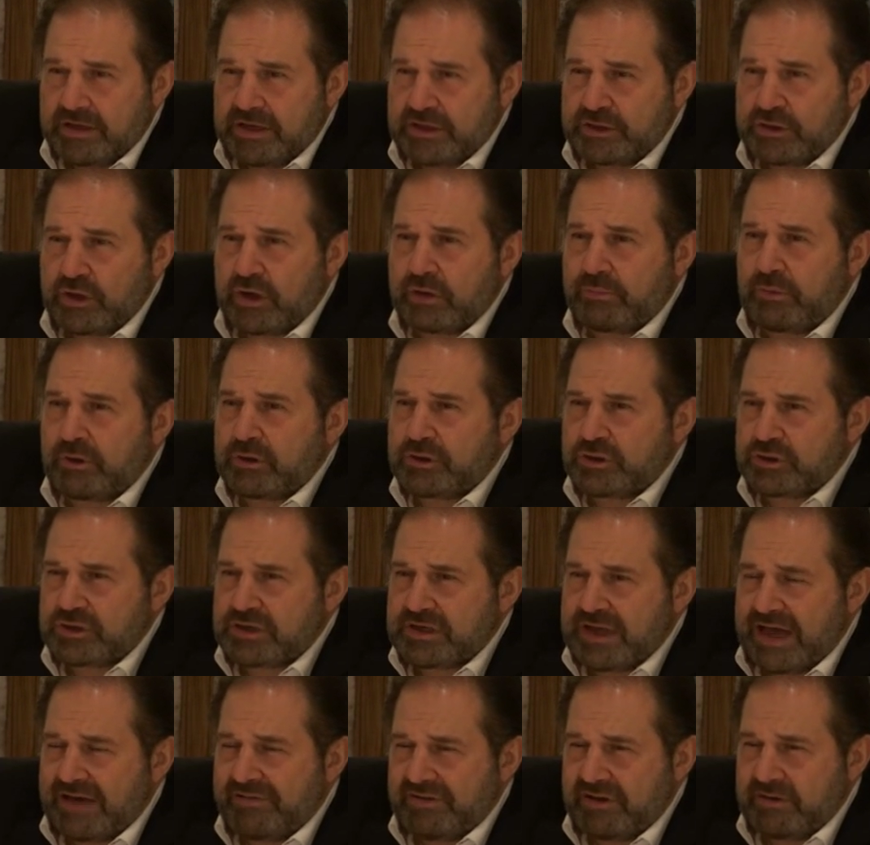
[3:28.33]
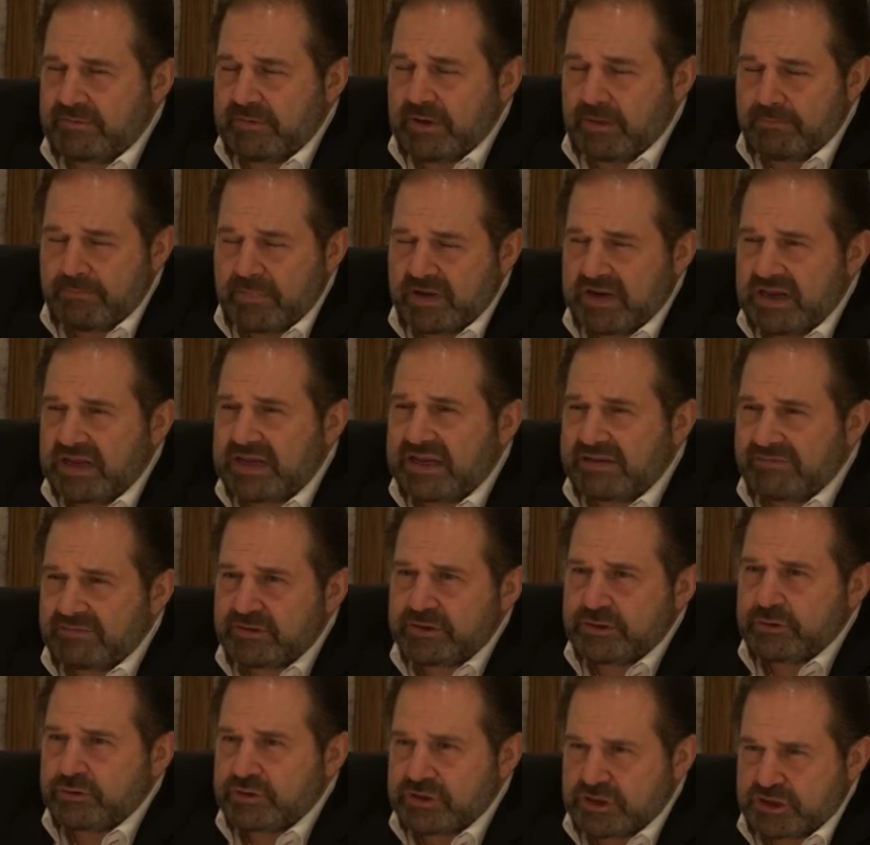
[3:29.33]
It's not about just having money
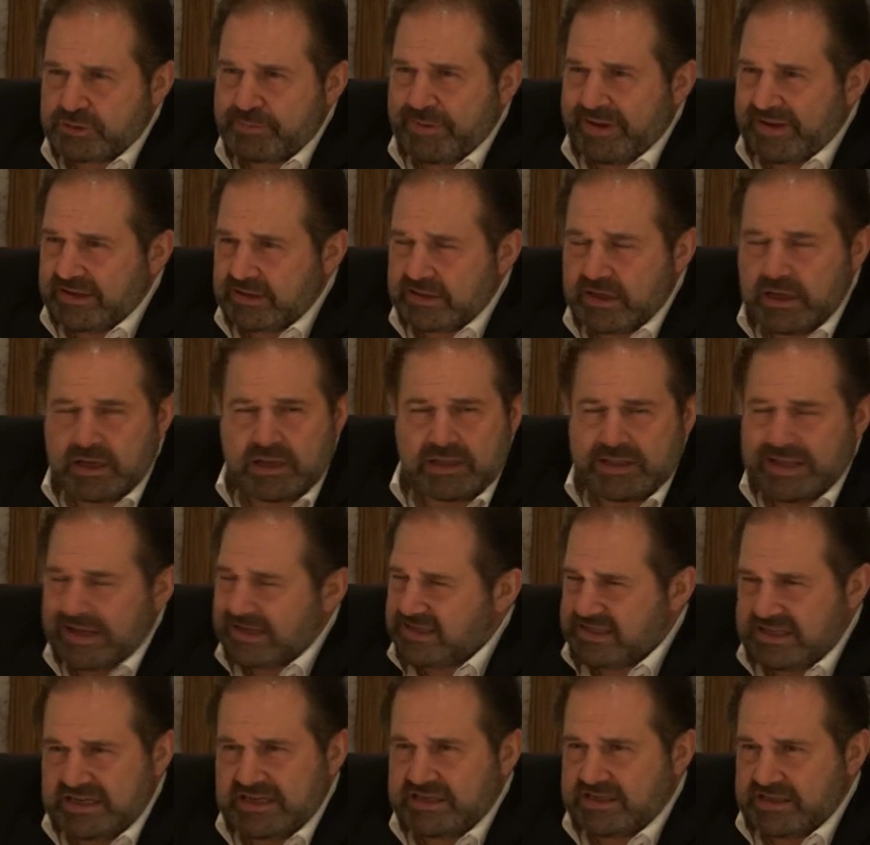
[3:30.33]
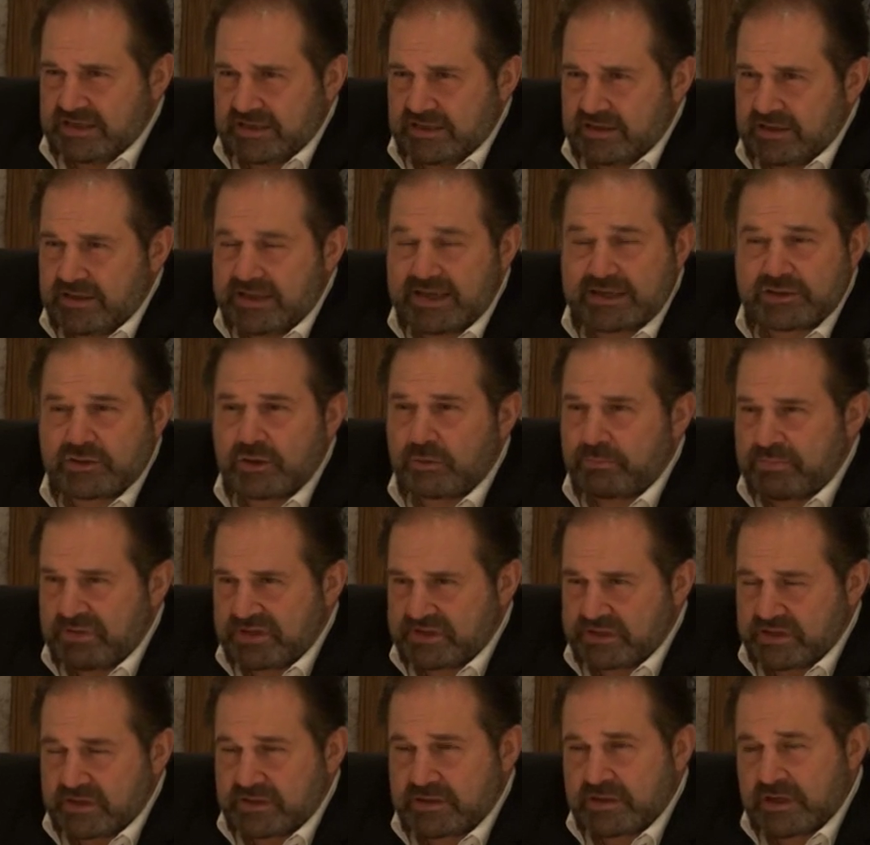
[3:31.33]
given to you to spend. That's easy. That's not
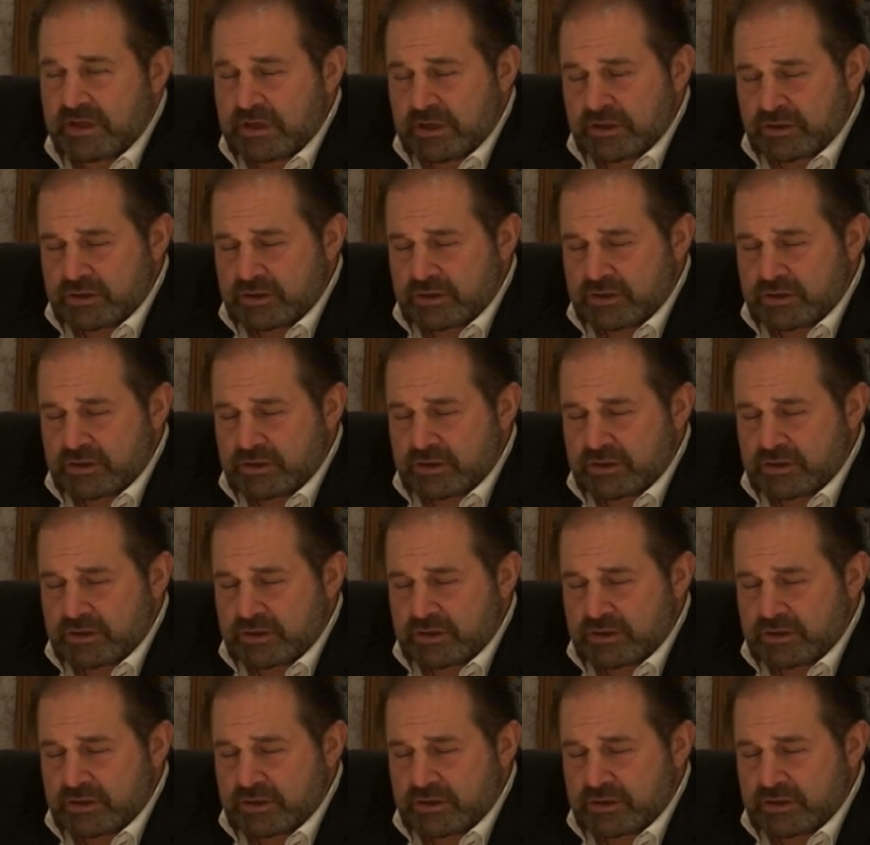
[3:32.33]
business.